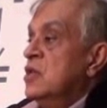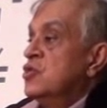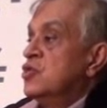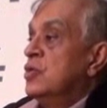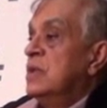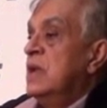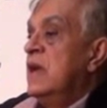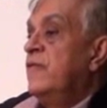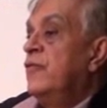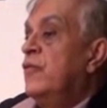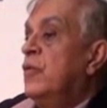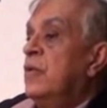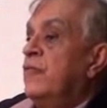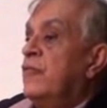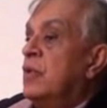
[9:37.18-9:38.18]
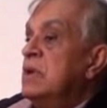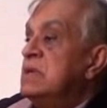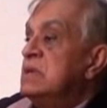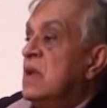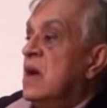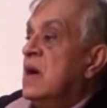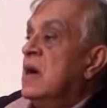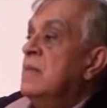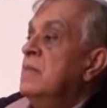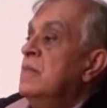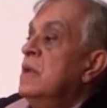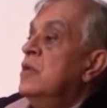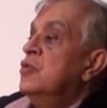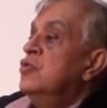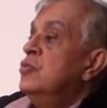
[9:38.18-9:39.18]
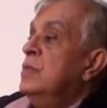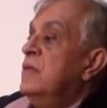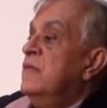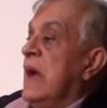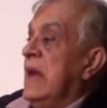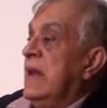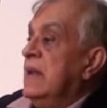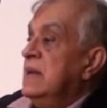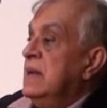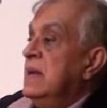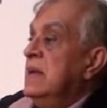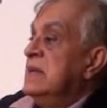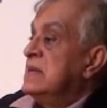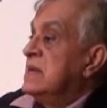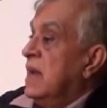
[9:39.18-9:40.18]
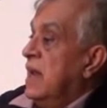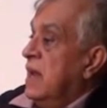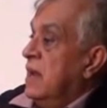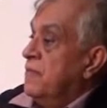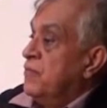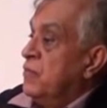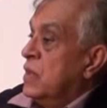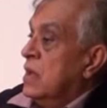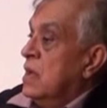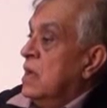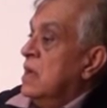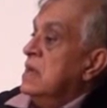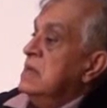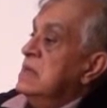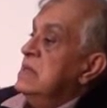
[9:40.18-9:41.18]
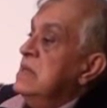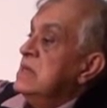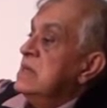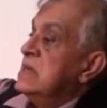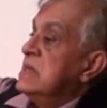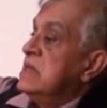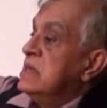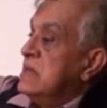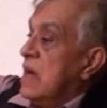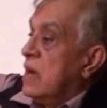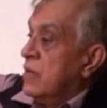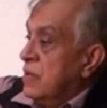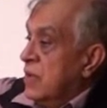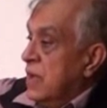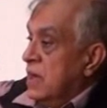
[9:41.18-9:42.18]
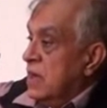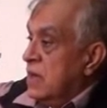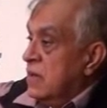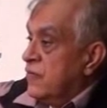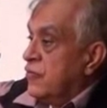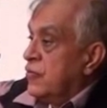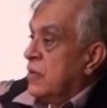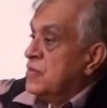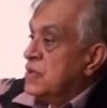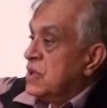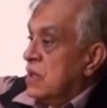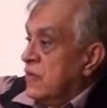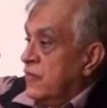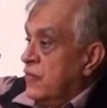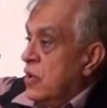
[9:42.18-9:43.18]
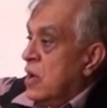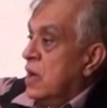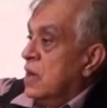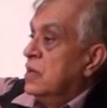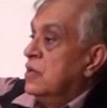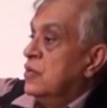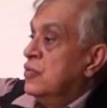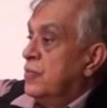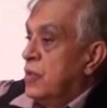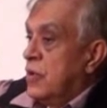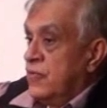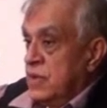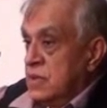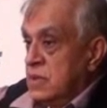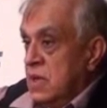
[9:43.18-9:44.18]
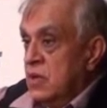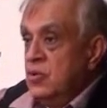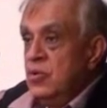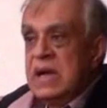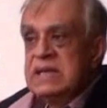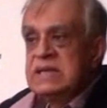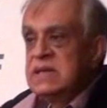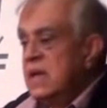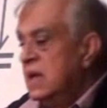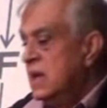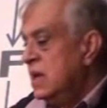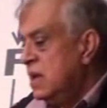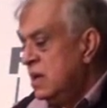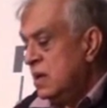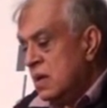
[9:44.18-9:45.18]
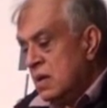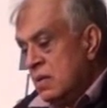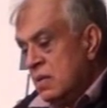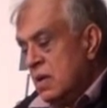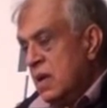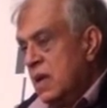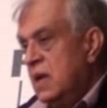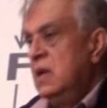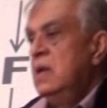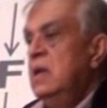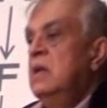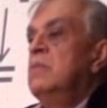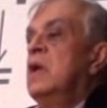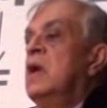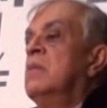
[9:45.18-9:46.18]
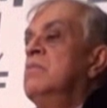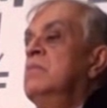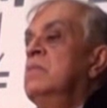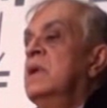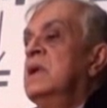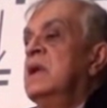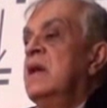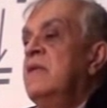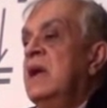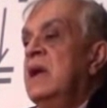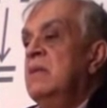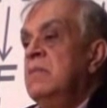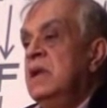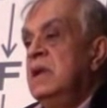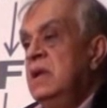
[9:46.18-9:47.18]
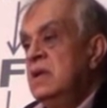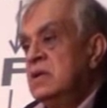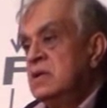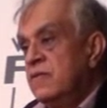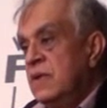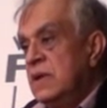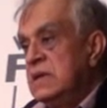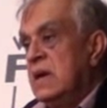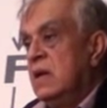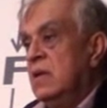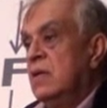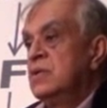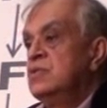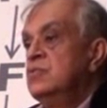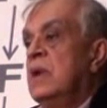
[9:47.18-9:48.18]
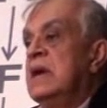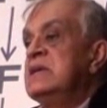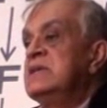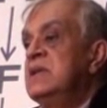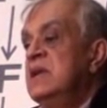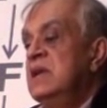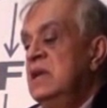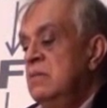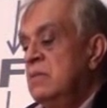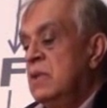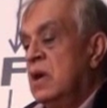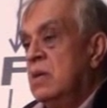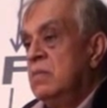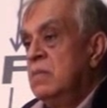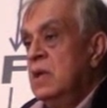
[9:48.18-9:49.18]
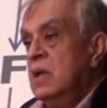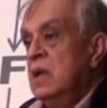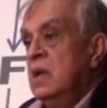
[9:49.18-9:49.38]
So therefore, for Islam to be valid in its claim, Jesus is downgraded from Son of God to prophet. You ask any Imam, and I've had many interfaith dialogues, you ask any Imam,